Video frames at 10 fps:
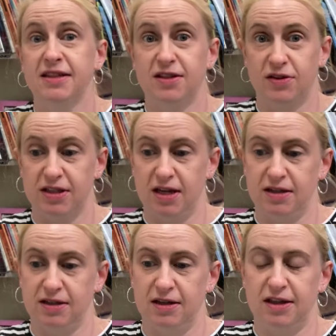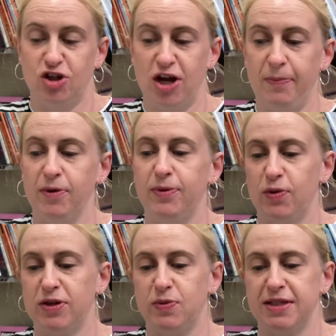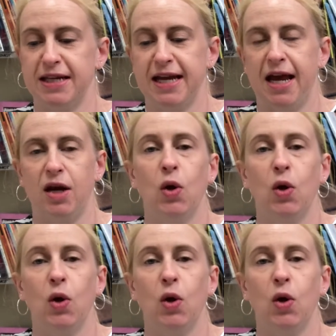sunset, the shepherd blew his whistle again.